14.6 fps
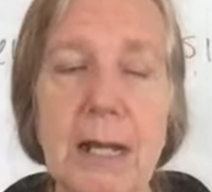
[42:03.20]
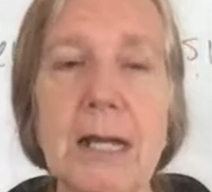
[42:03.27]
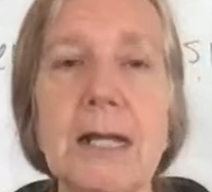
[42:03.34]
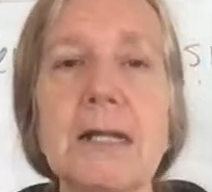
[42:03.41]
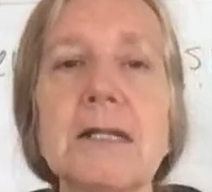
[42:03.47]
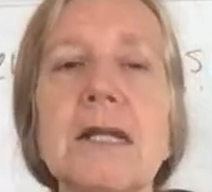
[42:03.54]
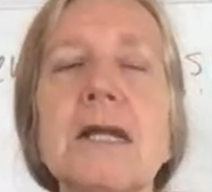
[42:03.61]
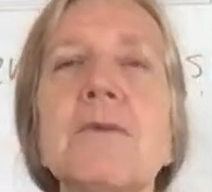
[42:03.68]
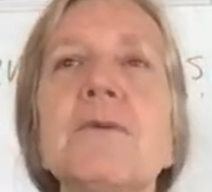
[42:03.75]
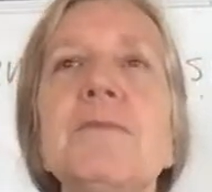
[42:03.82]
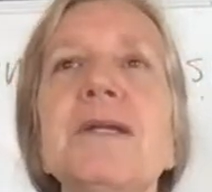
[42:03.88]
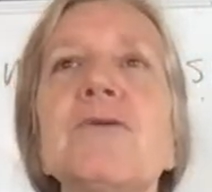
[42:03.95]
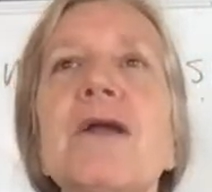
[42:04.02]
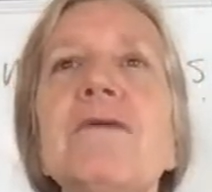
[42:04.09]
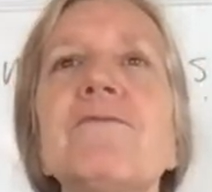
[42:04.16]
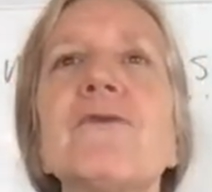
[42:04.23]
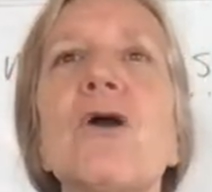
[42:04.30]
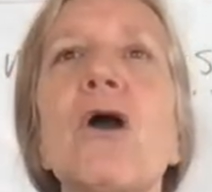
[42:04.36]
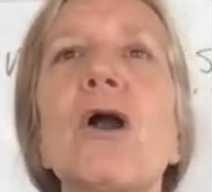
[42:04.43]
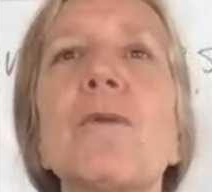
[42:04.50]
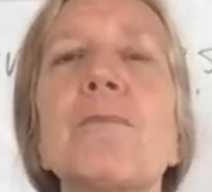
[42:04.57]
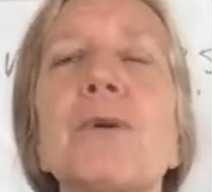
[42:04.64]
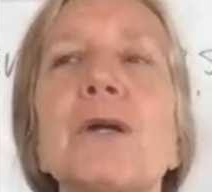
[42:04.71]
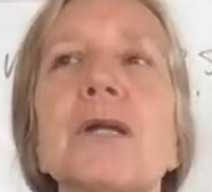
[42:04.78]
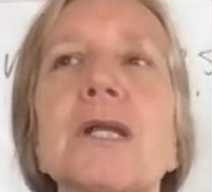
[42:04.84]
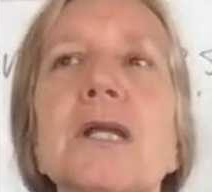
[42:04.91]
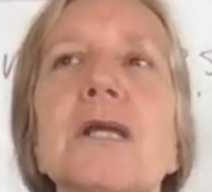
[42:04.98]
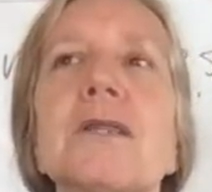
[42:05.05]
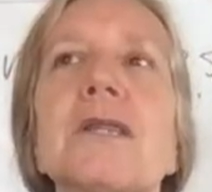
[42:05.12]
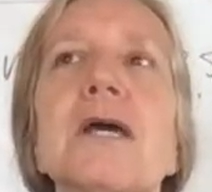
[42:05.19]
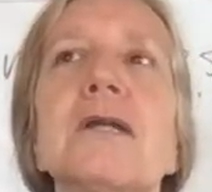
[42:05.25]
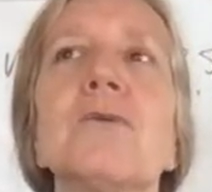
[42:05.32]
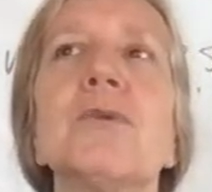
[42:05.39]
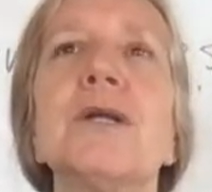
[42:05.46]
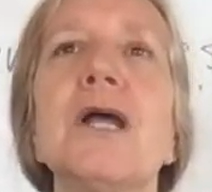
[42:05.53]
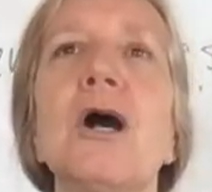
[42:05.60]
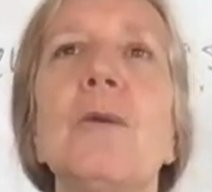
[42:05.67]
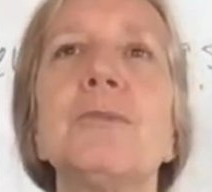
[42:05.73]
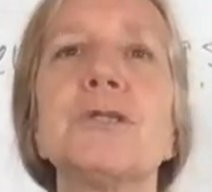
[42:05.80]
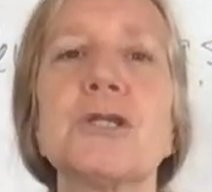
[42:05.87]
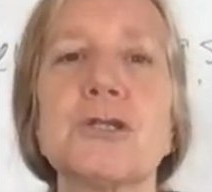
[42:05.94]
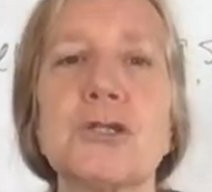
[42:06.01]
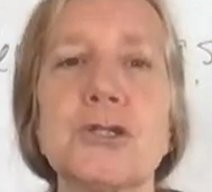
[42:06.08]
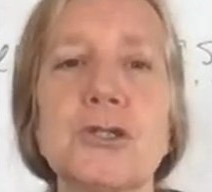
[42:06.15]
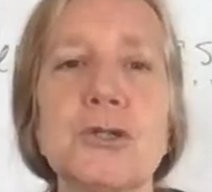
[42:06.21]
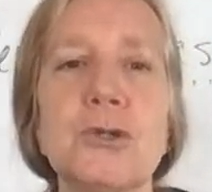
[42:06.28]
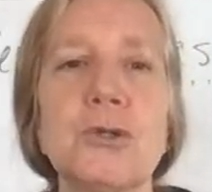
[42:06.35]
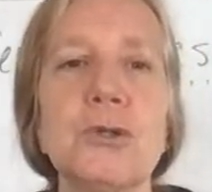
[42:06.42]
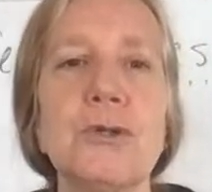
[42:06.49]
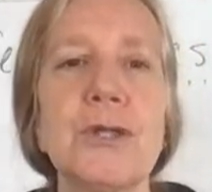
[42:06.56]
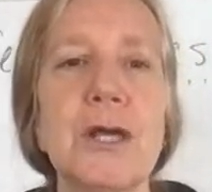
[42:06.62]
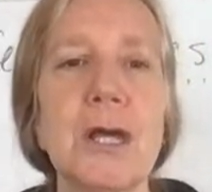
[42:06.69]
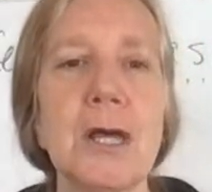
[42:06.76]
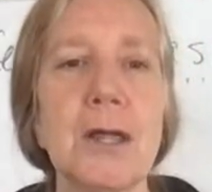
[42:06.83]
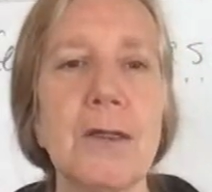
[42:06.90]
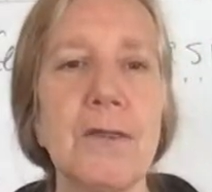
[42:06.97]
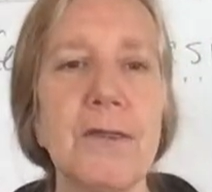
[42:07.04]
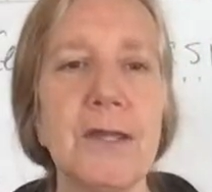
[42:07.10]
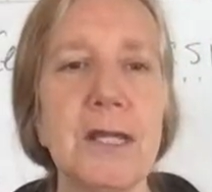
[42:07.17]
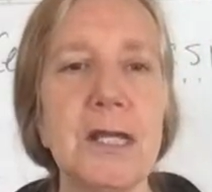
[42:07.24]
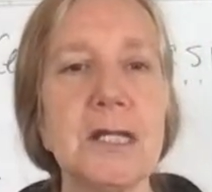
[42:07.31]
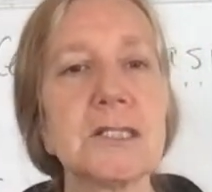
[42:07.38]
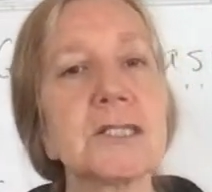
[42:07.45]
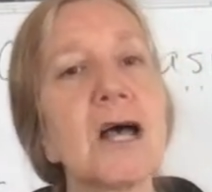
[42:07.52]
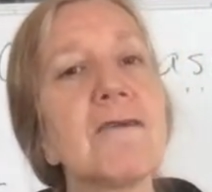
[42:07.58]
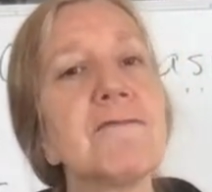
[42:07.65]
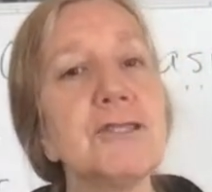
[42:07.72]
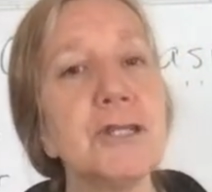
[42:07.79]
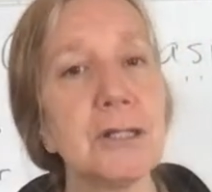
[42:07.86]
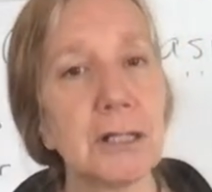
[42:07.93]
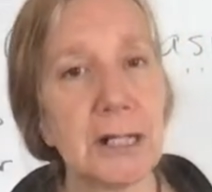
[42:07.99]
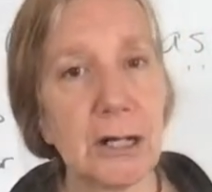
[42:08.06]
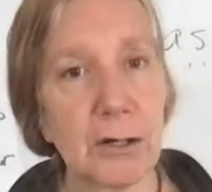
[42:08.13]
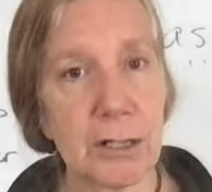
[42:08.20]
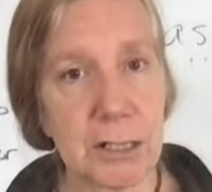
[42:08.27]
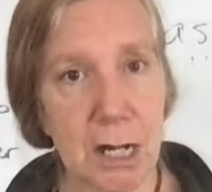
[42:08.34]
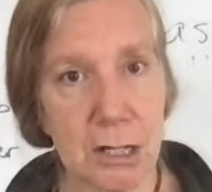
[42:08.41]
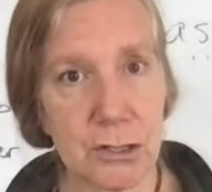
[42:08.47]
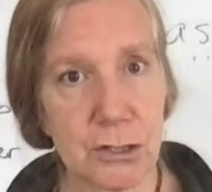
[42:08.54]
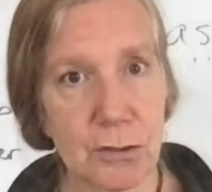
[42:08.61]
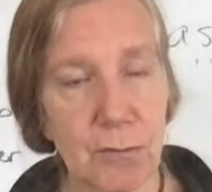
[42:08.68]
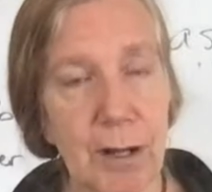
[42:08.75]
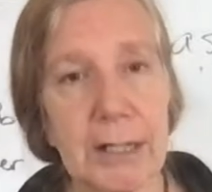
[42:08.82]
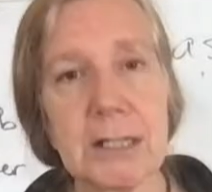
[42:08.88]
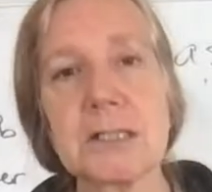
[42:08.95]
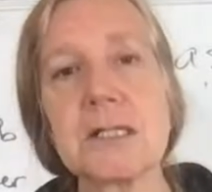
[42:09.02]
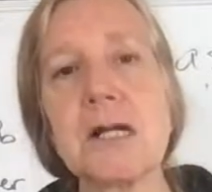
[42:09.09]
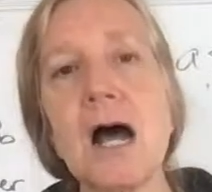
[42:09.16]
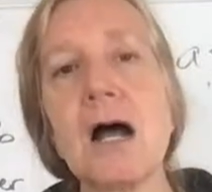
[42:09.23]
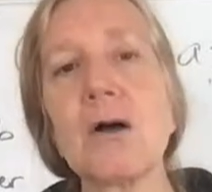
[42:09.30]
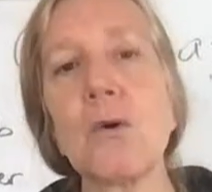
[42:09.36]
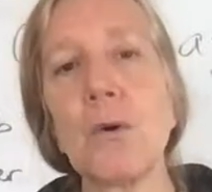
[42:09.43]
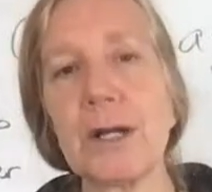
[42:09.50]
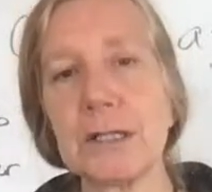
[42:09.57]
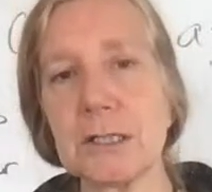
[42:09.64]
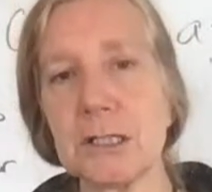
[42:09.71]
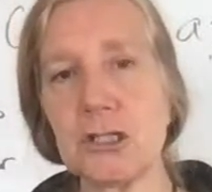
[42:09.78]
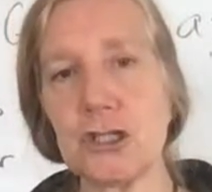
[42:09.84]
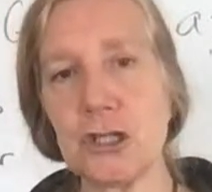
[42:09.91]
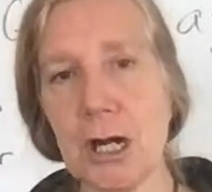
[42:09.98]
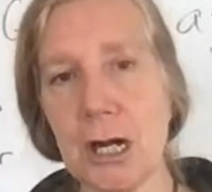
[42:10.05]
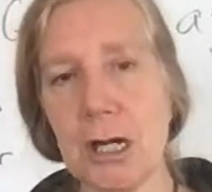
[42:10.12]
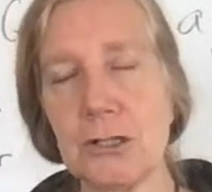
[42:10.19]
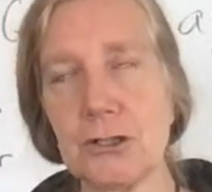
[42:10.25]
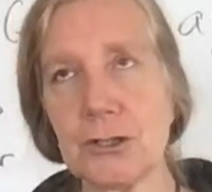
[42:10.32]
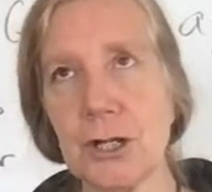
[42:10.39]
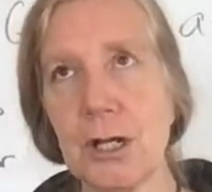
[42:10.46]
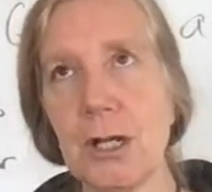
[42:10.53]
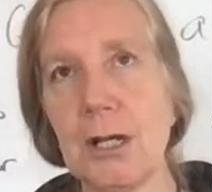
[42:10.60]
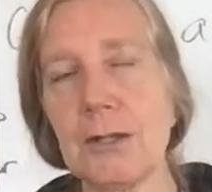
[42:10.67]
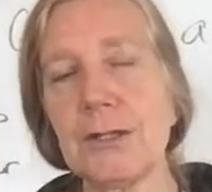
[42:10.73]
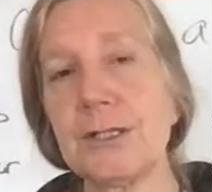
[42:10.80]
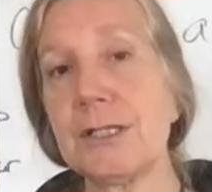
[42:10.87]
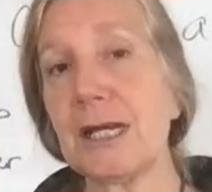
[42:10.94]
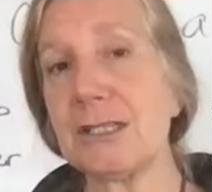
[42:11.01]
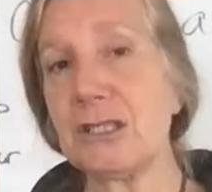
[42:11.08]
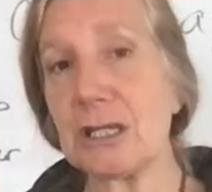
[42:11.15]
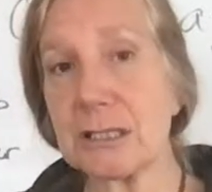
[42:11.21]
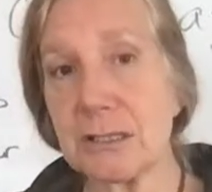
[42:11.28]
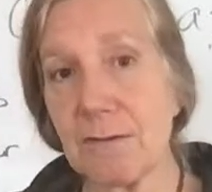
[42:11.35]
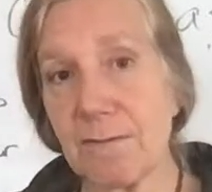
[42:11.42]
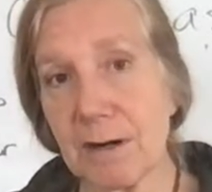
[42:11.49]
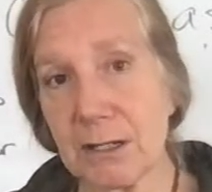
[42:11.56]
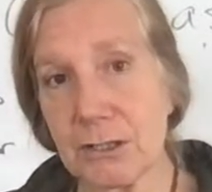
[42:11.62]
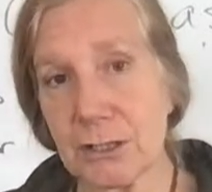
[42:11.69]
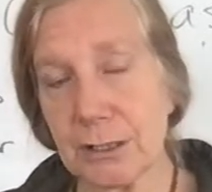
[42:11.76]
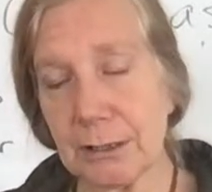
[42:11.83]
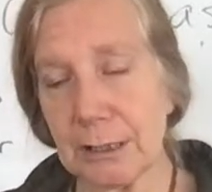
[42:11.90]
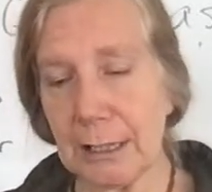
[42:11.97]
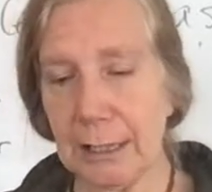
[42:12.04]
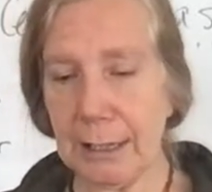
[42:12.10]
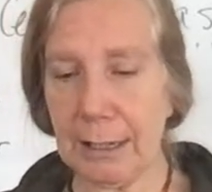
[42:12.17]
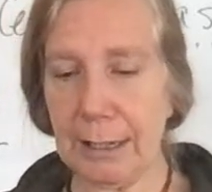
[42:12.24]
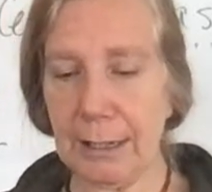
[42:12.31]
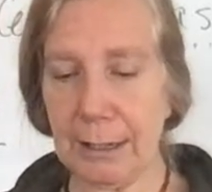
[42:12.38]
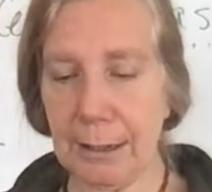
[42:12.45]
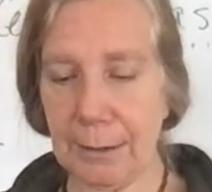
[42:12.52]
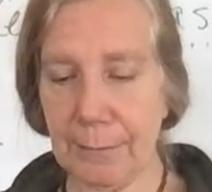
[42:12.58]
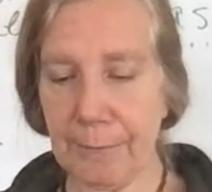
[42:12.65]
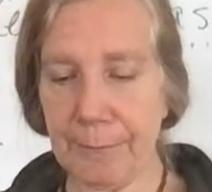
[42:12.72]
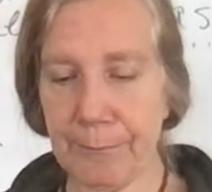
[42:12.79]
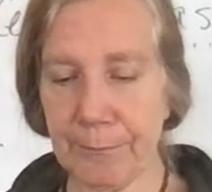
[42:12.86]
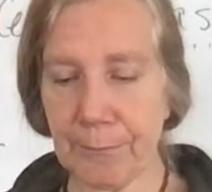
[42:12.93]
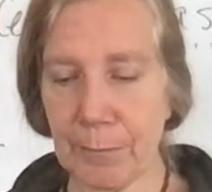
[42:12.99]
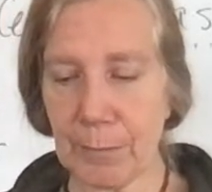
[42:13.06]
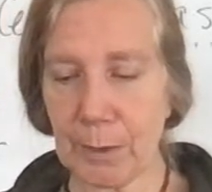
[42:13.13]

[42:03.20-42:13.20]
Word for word: uh, it would be great for heartburn in that it would help to soothe the esophageal irritation right it's not going to change the digestive function um,